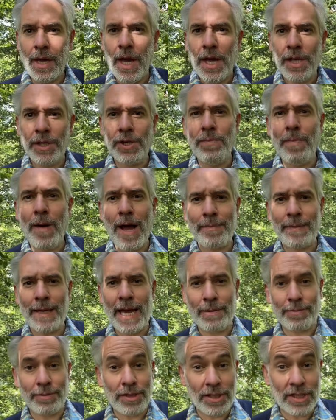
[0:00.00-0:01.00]
You might be
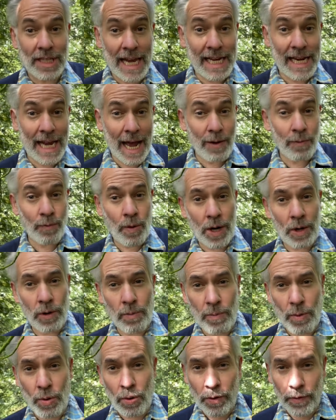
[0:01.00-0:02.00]
able to take out one or
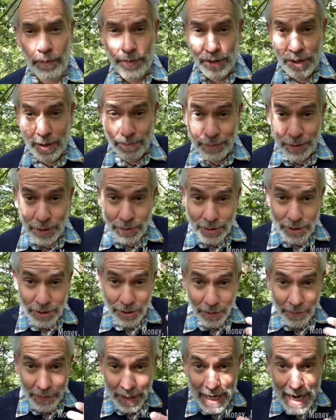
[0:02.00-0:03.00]
more of the computers
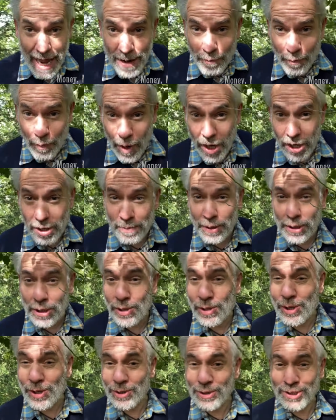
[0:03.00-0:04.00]
on the network, but
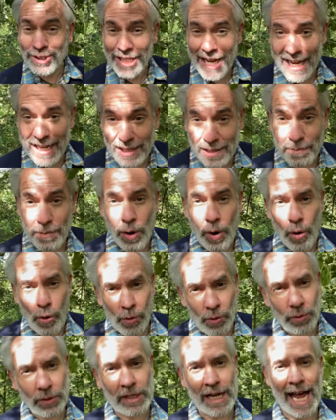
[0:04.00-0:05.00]
you couldn't take them
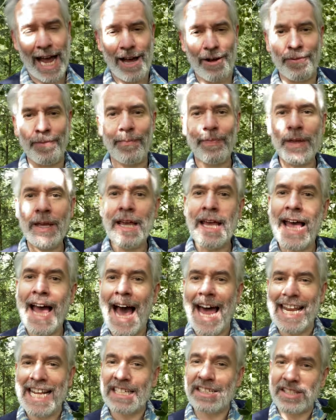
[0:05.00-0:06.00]
all down.
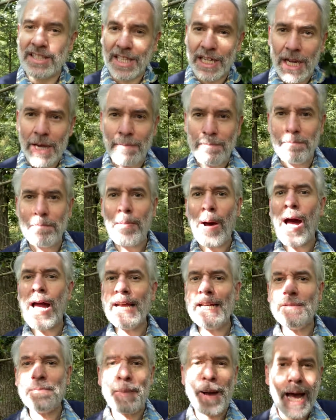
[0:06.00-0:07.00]
And it's the
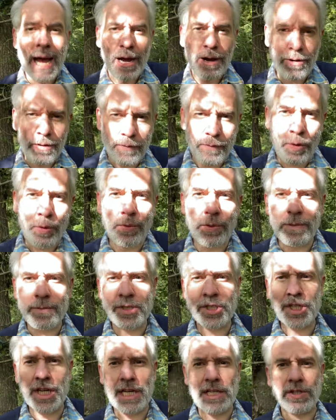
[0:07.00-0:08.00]
combined power of all the
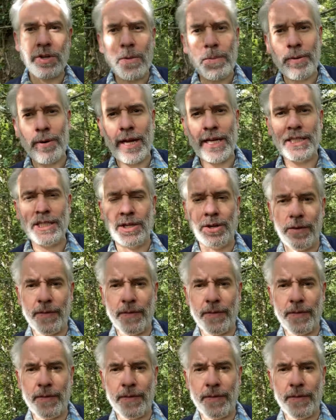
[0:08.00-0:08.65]
machines operating on